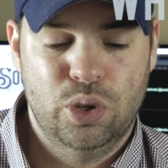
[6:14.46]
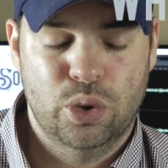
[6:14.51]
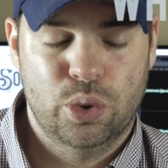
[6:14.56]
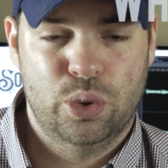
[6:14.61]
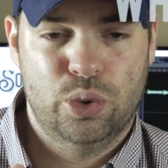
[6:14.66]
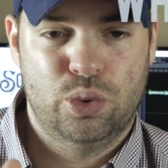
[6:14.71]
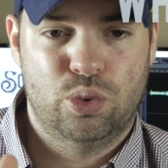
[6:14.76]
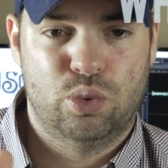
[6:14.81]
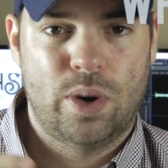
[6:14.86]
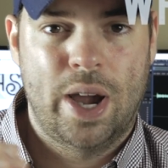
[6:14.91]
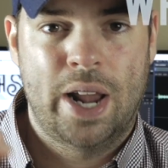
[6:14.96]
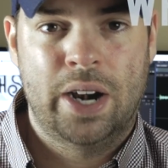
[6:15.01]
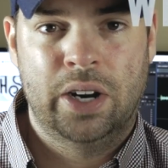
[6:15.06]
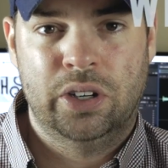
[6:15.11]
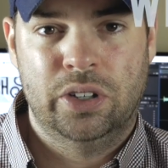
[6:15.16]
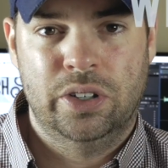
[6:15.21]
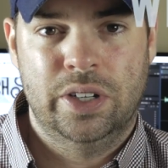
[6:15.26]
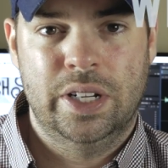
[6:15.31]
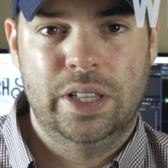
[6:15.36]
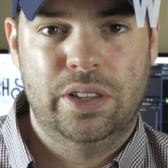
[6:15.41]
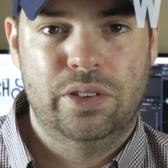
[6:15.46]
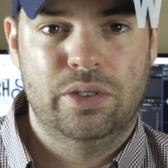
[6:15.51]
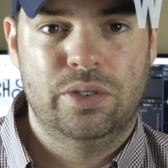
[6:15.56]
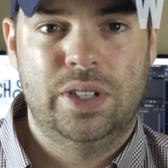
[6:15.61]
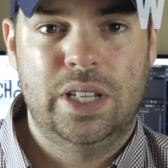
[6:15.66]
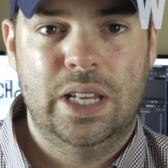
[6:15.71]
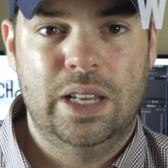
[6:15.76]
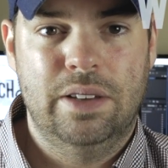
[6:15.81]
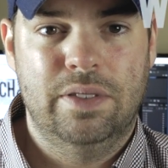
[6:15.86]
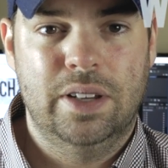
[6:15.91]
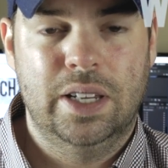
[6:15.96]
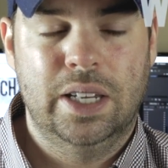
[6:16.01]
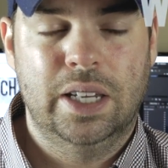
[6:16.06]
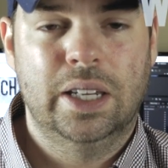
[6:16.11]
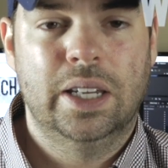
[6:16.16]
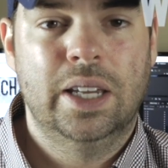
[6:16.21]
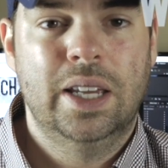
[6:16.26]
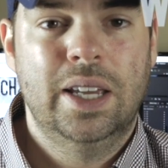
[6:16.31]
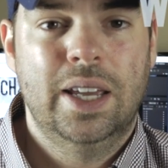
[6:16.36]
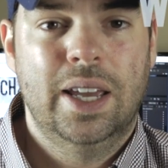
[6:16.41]
yours right underneath your
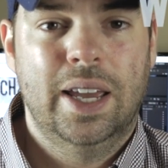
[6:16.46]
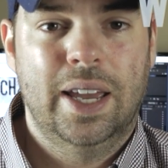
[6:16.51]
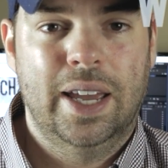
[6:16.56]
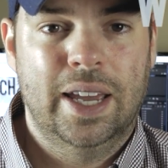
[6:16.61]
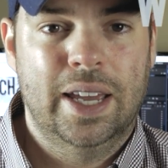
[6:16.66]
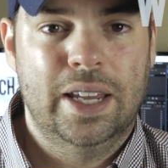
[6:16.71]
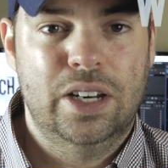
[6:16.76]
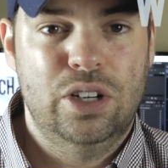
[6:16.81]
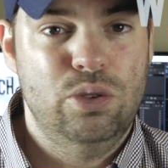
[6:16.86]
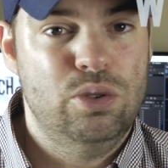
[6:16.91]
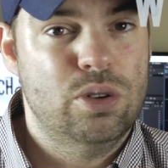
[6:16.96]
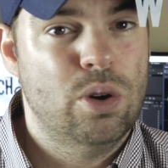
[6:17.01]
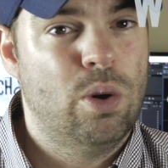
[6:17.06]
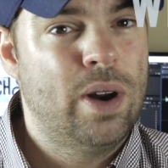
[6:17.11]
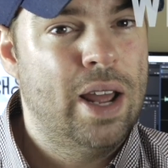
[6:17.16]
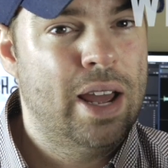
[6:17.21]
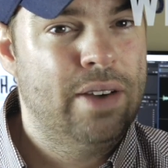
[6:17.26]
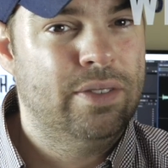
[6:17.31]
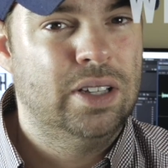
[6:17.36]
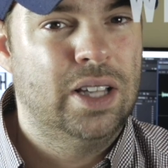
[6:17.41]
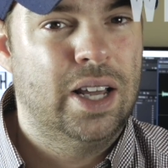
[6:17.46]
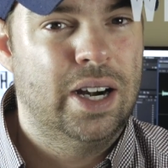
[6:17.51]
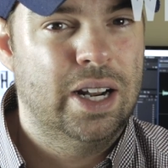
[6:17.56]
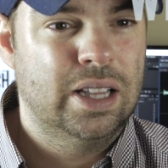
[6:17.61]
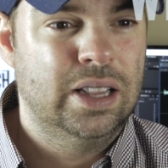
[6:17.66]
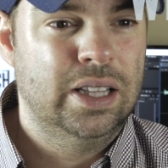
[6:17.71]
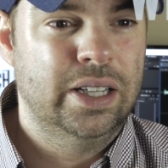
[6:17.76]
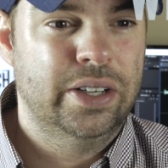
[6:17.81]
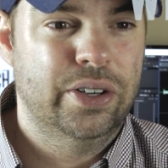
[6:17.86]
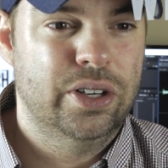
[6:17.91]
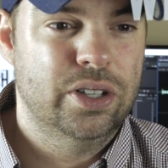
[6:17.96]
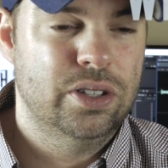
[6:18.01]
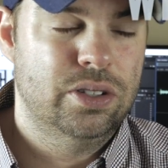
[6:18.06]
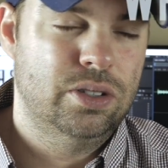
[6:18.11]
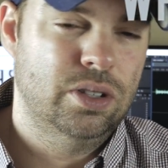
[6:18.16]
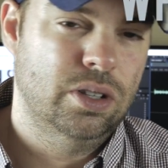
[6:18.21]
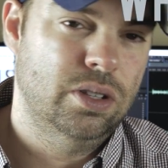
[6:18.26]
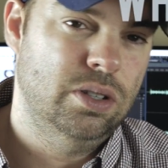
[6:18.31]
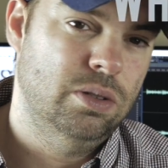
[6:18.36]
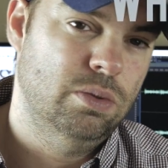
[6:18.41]
TV and you don't have a lot of
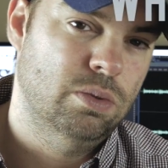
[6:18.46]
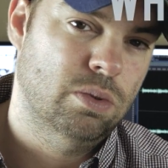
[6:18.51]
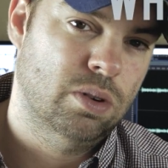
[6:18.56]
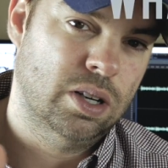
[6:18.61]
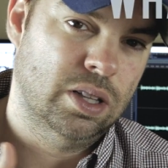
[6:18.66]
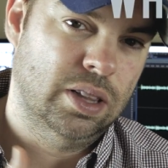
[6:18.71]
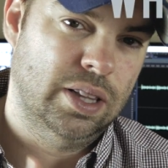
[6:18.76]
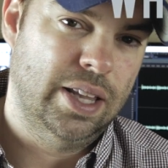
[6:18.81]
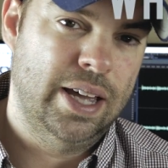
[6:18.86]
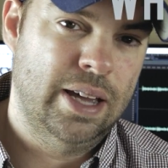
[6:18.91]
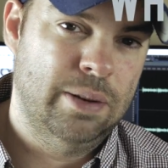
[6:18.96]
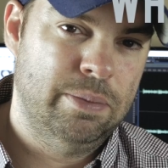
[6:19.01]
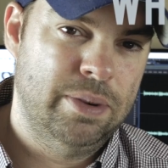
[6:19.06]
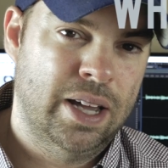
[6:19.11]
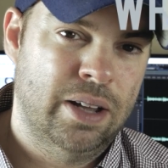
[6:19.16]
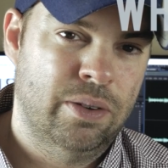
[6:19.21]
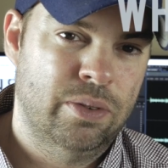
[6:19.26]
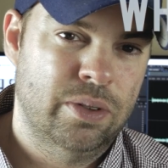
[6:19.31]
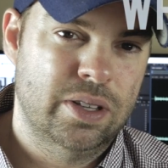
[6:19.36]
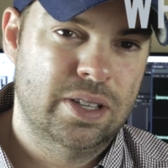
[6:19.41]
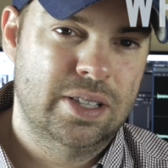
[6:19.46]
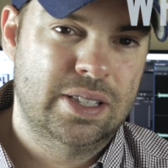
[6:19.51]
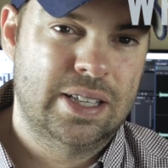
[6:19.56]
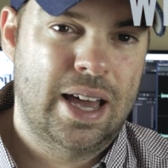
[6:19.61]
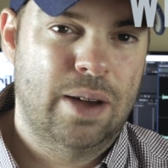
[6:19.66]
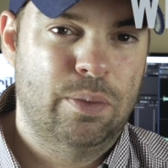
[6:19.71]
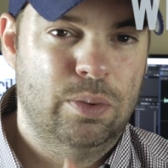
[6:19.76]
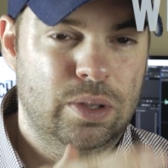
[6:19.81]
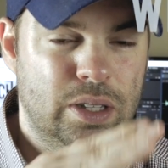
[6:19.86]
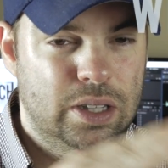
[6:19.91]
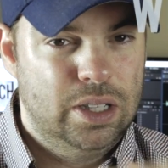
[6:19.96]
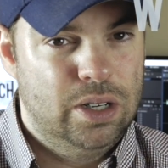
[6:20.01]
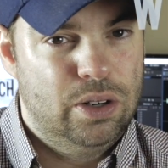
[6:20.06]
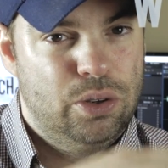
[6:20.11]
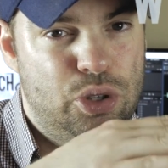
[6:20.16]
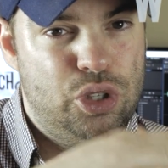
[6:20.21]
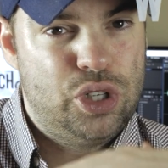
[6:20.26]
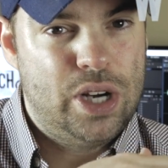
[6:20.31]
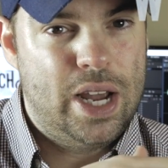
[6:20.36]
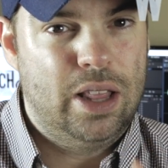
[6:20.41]
clearance, so you want to lay them down on the side with a
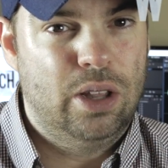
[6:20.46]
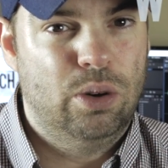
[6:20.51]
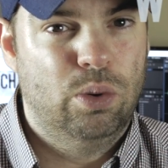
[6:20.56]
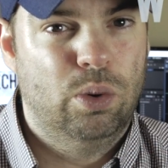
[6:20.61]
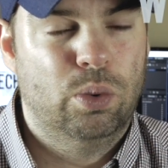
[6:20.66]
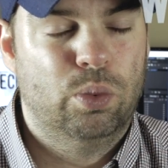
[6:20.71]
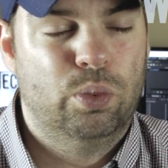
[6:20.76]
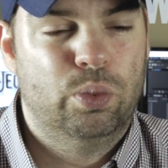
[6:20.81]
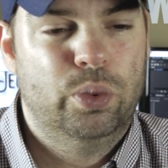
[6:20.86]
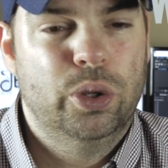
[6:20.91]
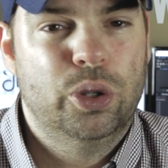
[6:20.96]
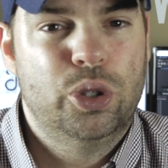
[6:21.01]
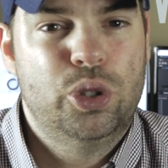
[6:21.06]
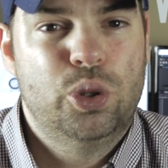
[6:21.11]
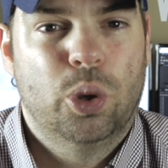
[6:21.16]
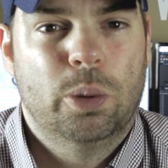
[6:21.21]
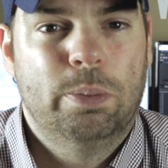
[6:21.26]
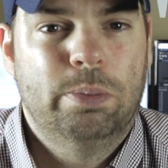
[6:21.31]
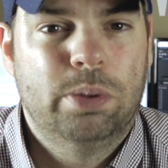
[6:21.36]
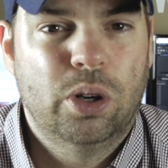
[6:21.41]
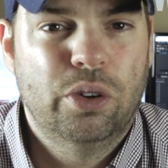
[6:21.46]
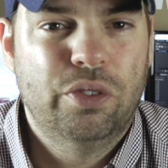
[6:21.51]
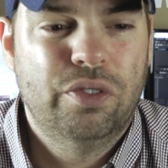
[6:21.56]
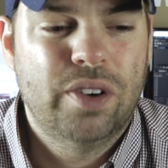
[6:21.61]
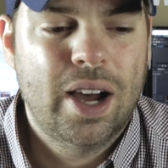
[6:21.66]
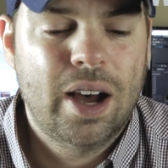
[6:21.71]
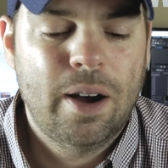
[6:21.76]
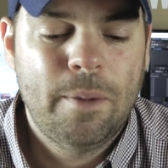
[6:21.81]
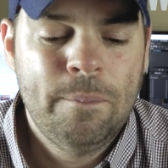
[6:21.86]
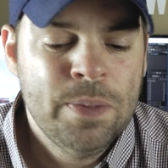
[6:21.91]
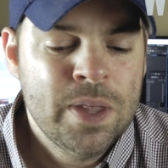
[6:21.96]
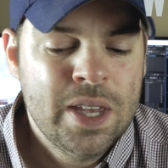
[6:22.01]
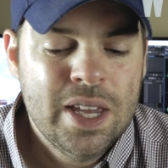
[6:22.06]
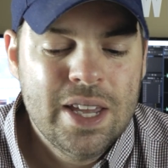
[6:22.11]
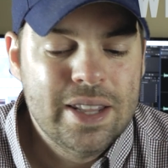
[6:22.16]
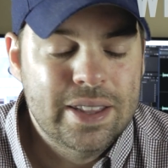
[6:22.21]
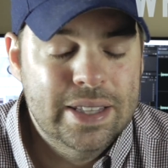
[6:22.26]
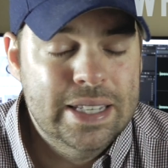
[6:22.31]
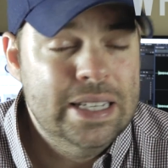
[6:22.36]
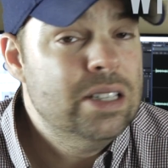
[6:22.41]
little shallow or real short profile,
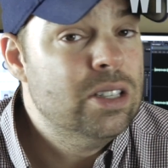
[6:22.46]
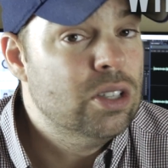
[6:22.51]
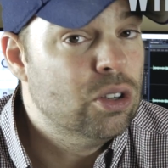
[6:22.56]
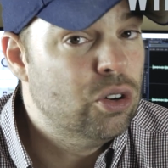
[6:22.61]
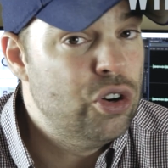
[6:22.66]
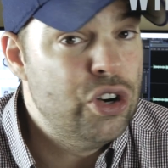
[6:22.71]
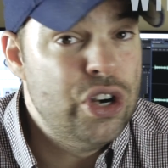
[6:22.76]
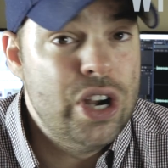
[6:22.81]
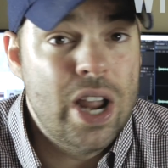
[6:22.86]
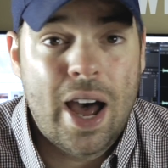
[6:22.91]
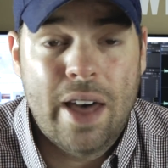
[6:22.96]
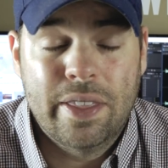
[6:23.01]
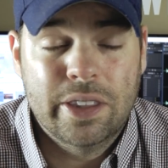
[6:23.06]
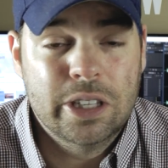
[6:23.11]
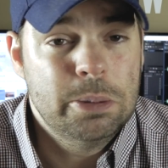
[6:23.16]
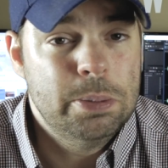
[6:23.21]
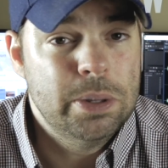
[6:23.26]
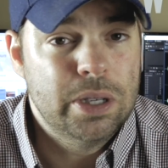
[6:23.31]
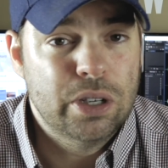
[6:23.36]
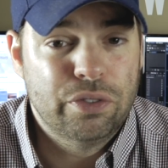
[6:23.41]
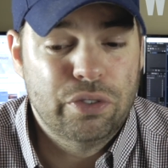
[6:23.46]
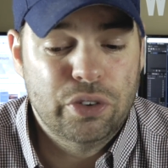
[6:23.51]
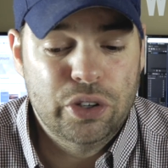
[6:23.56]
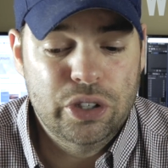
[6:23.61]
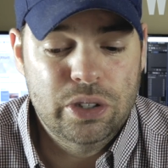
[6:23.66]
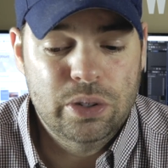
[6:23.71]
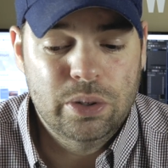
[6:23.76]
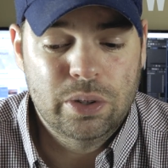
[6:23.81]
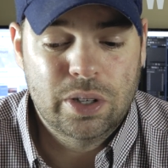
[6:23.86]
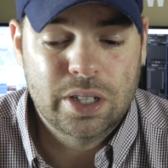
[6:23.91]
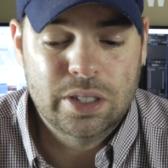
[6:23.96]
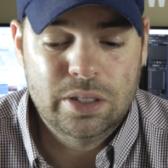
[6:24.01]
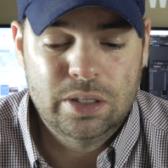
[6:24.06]
these are not the speaker for you.